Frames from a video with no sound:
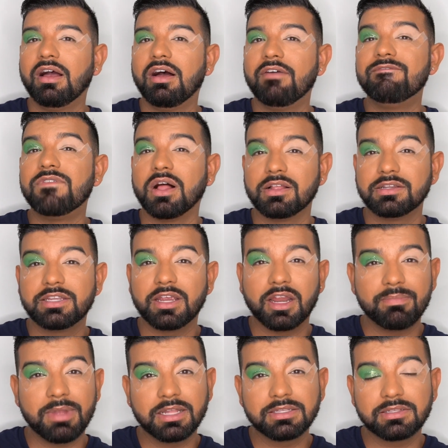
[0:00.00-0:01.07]

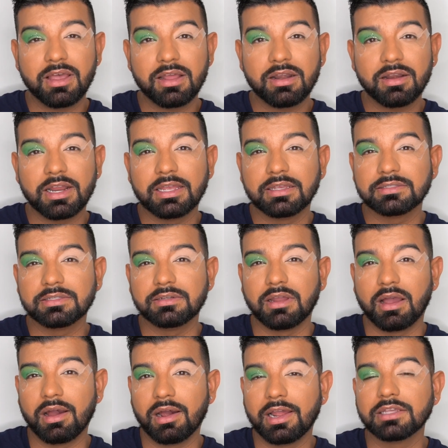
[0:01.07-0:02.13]
voluntary manslaughter is
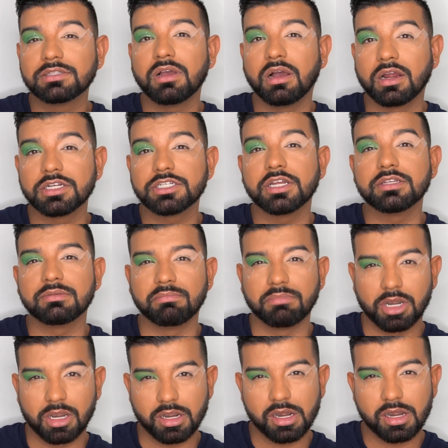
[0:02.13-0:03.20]
not as harsh as
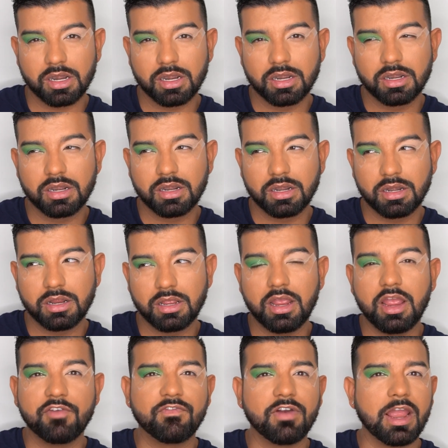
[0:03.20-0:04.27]
murder,
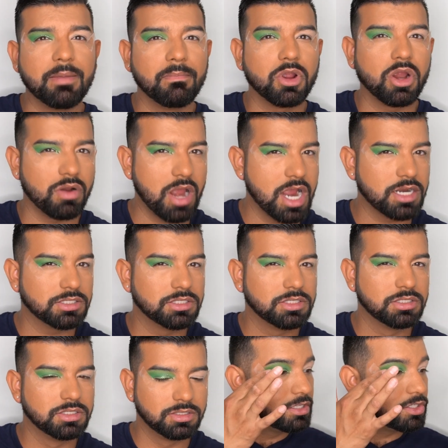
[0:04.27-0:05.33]
if I'm
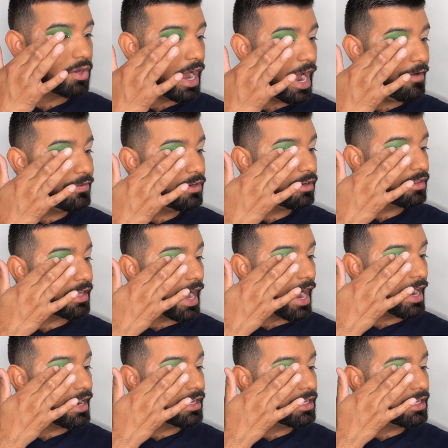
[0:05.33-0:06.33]
correct. So after that,